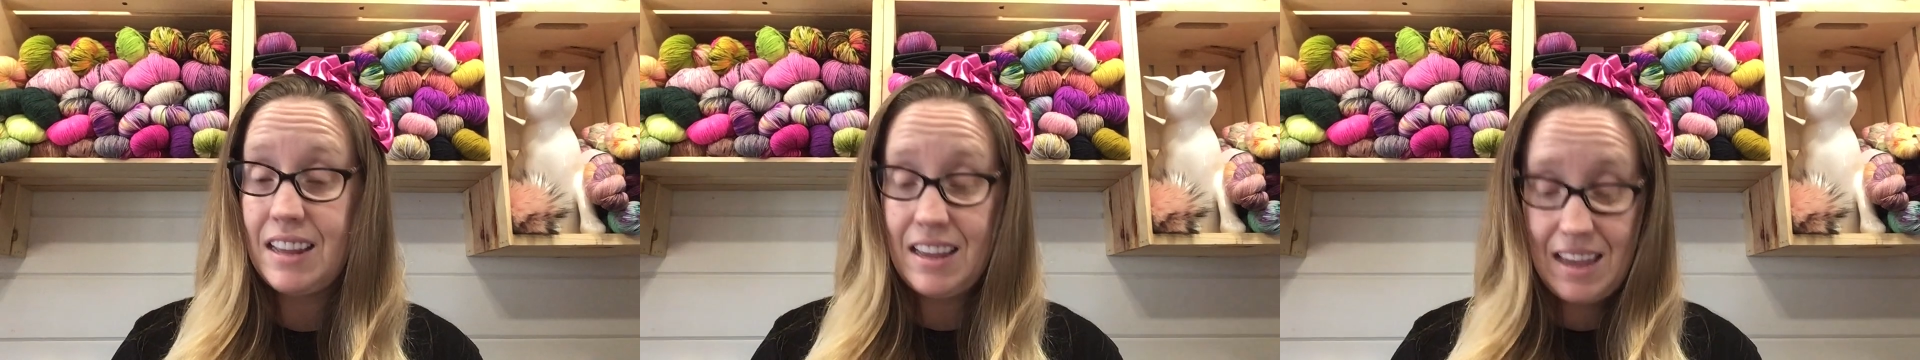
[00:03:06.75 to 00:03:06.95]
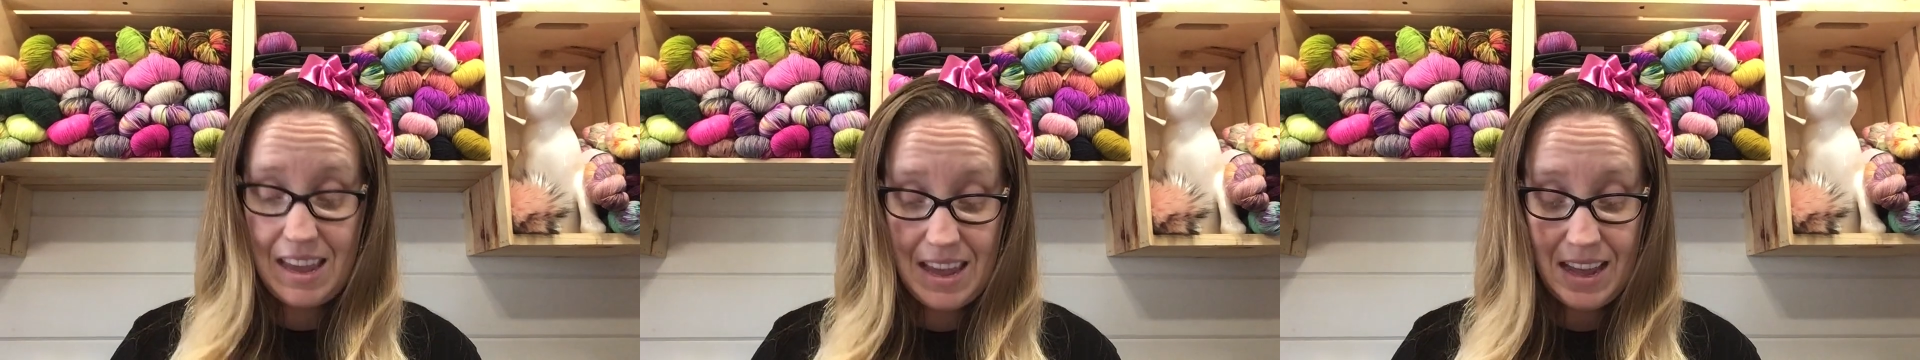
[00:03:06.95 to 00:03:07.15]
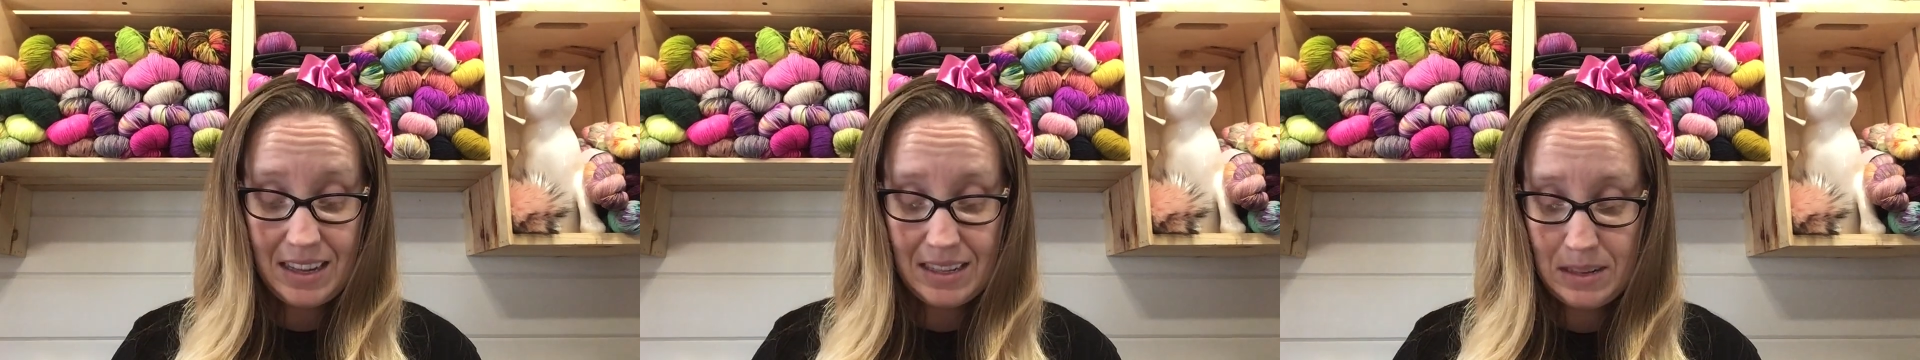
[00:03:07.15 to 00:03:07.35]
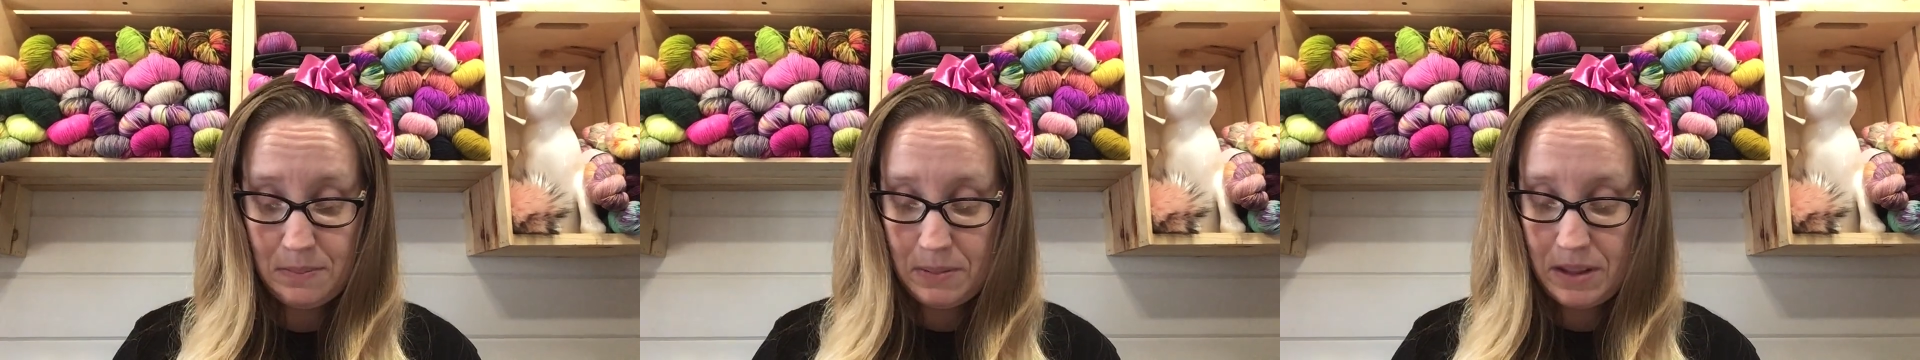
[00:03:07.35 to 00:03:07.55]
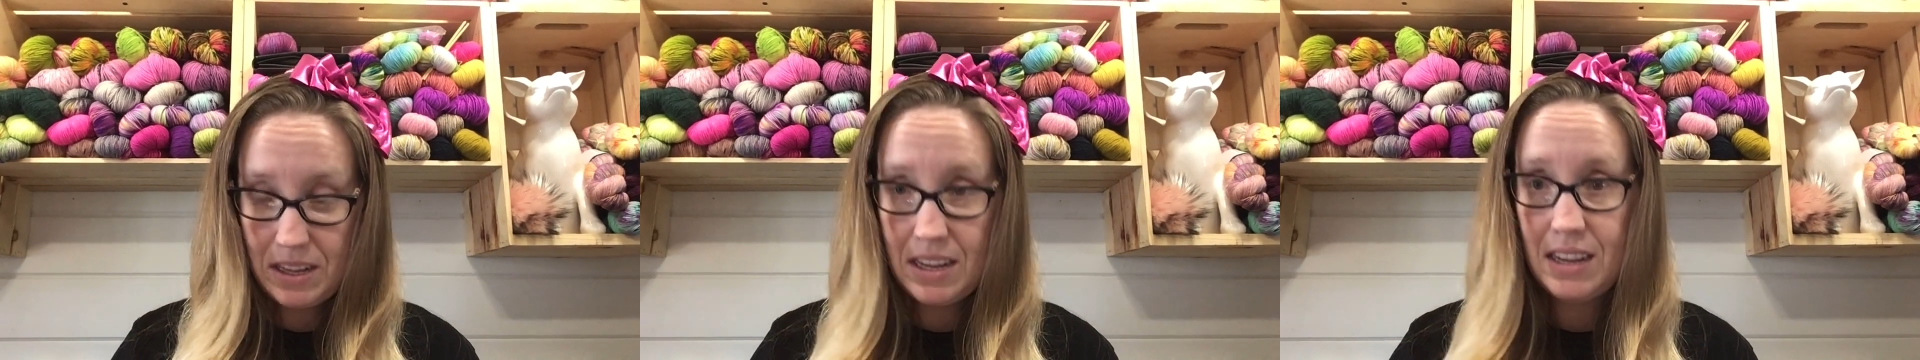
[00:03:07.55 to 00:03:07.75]
Yes,
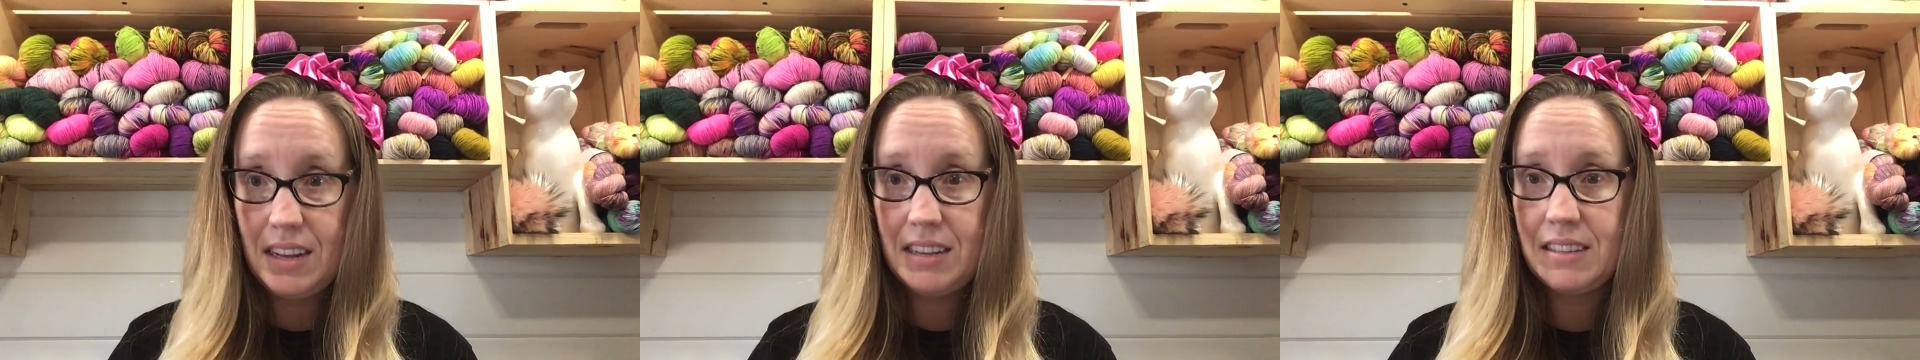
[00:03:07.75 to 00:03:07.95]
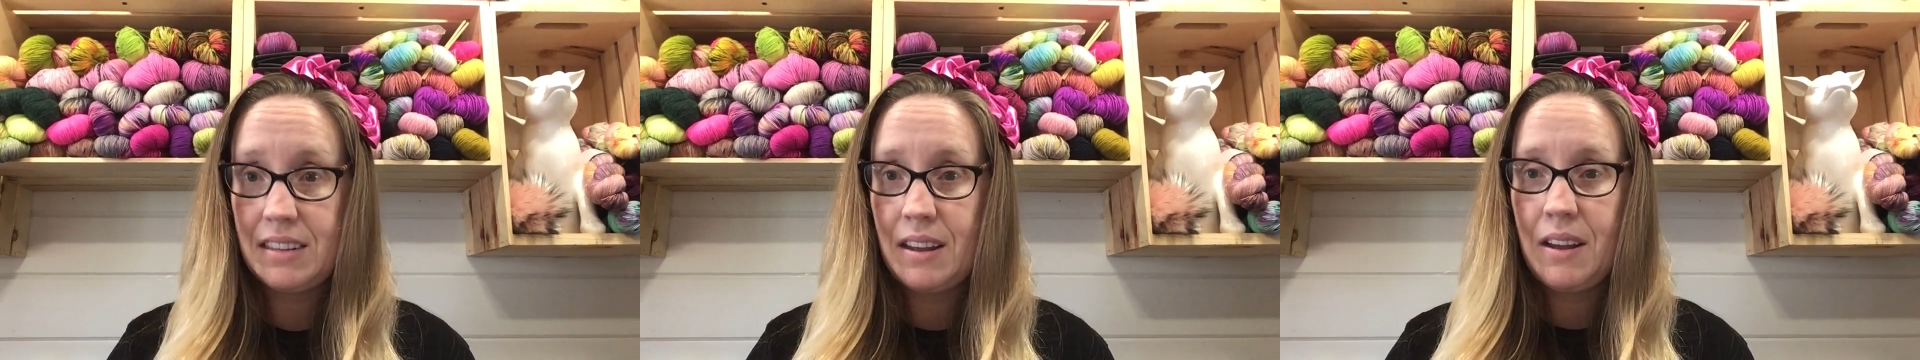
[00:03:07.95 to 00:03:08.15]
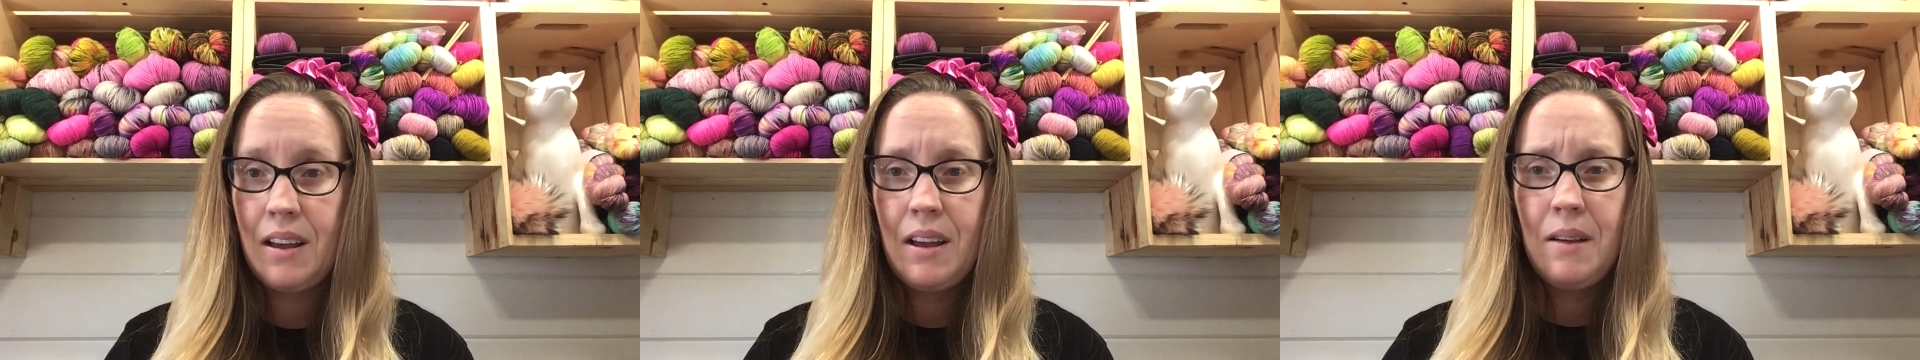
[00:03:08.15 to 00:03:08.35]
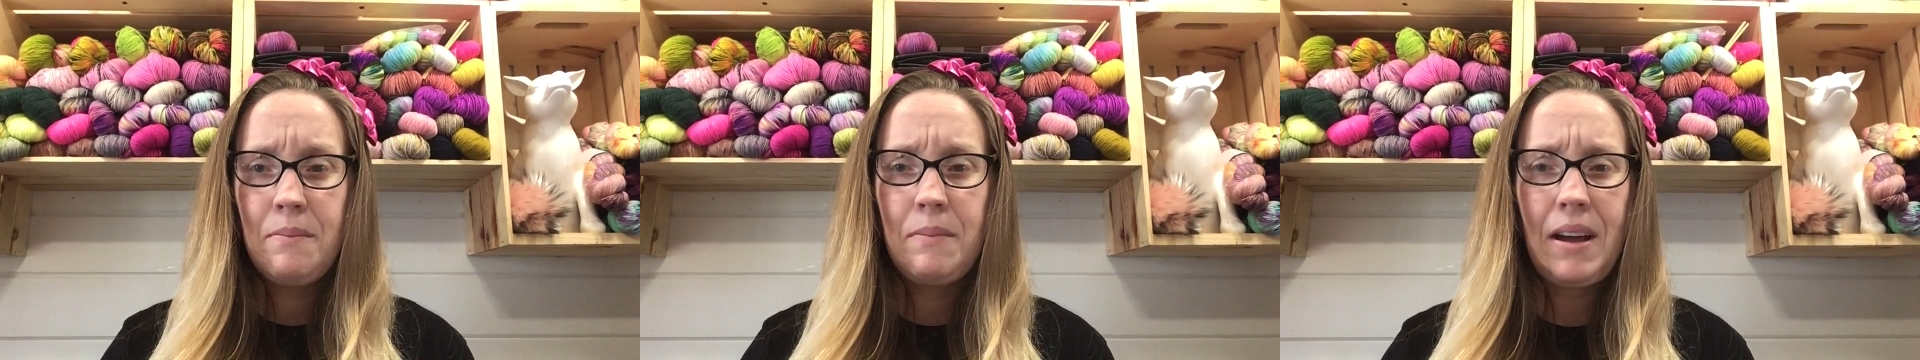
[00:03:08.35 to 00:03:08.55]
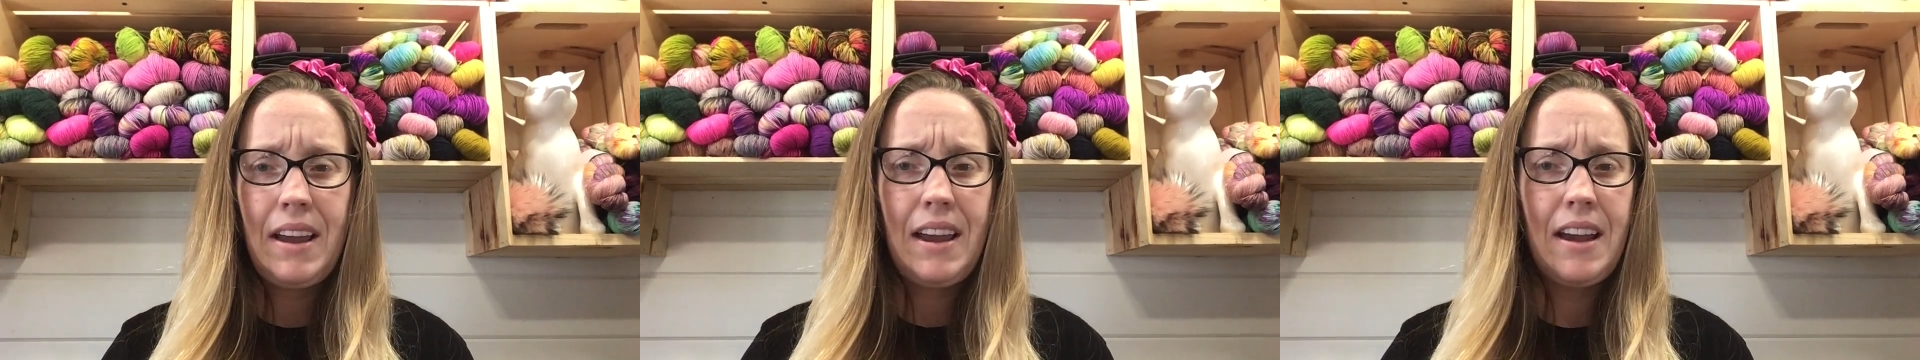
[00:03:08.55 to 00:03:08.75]
please.
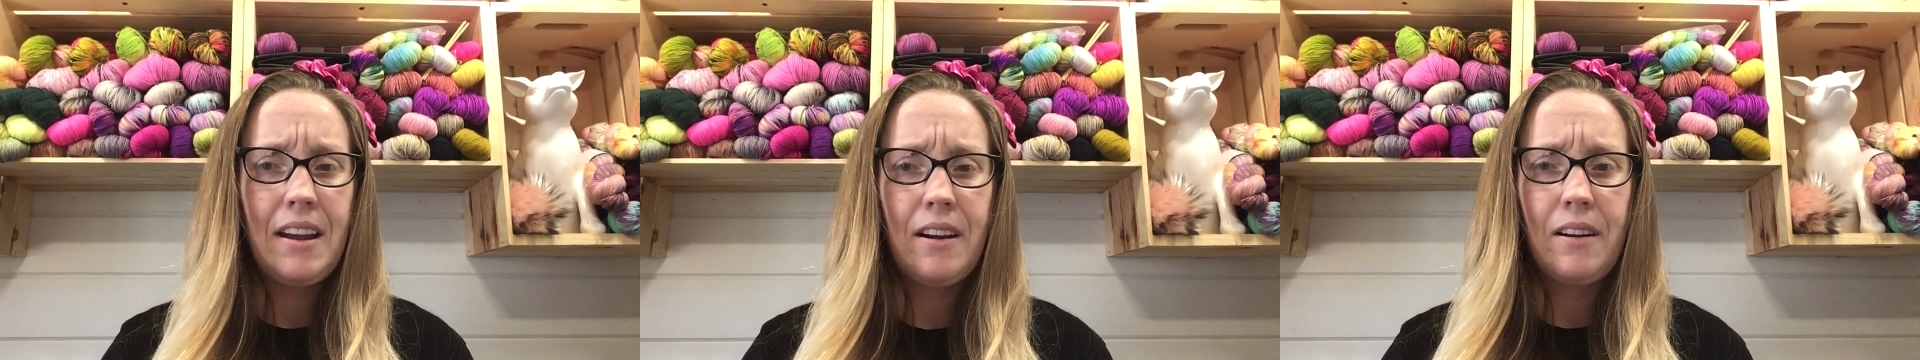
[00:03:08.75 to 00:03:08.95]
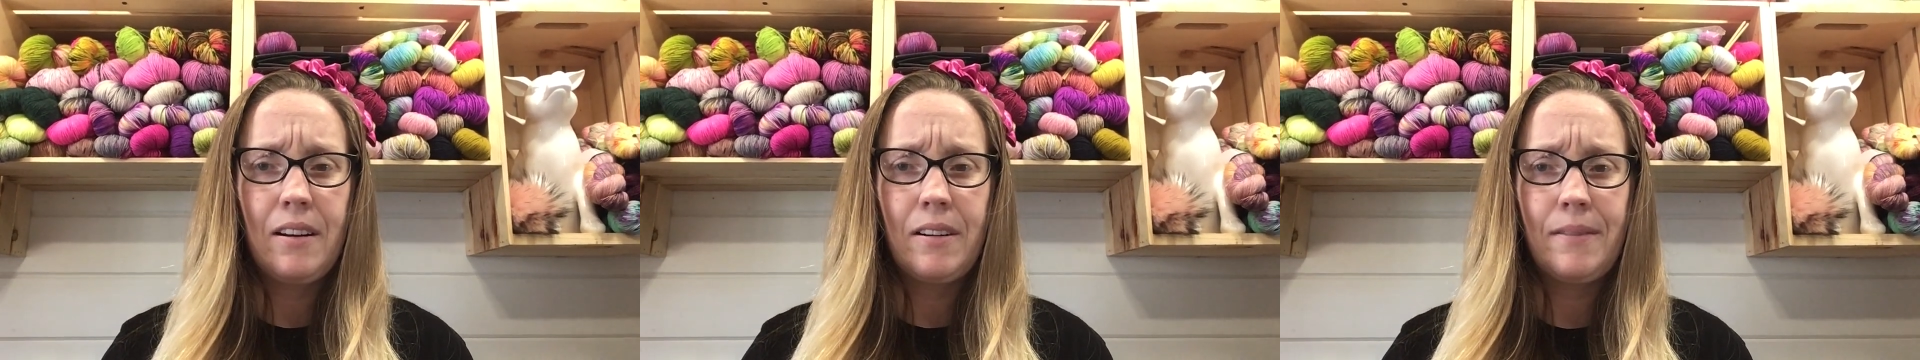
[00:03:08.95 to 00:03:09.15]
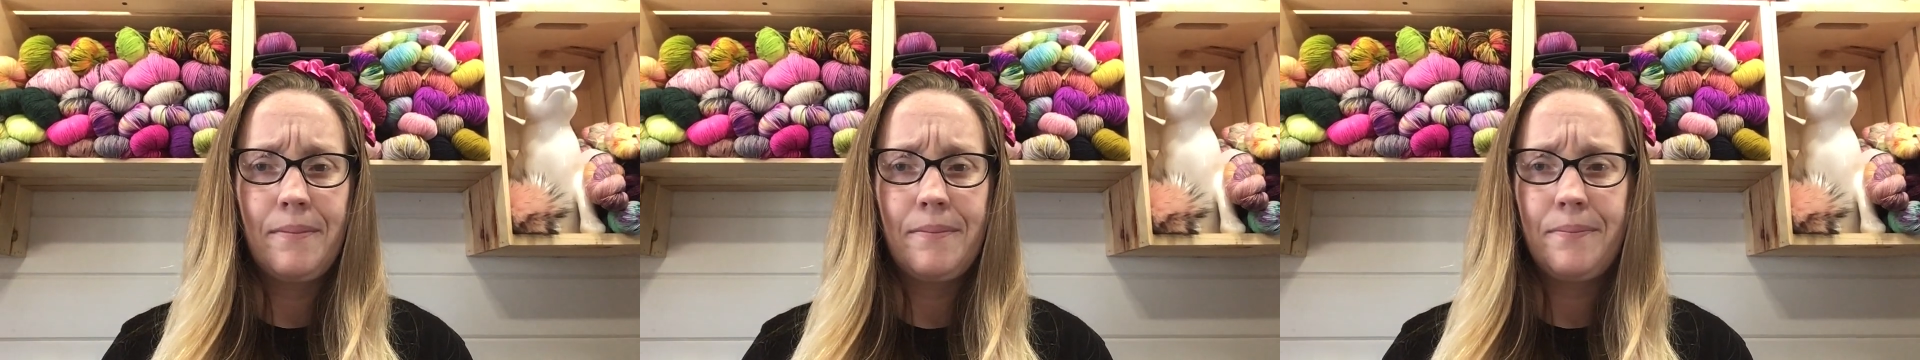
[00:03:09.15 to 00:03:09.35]
My hair.